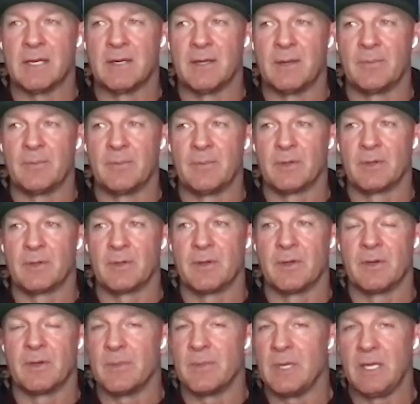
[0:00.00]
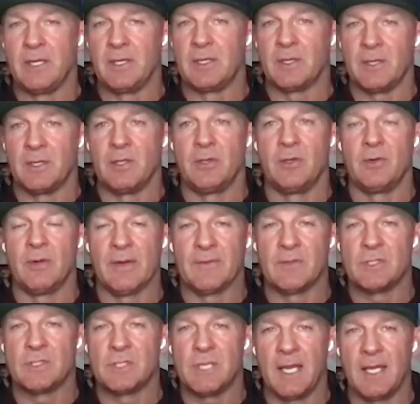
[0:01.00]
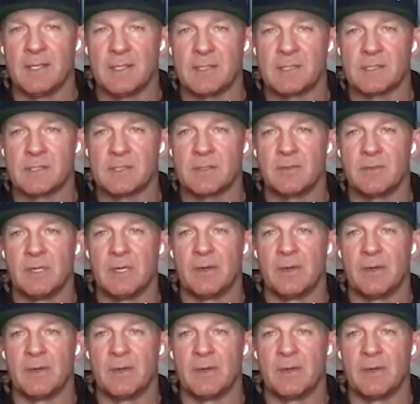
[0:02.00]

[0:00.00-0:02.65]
is that number going to mean you have a chance?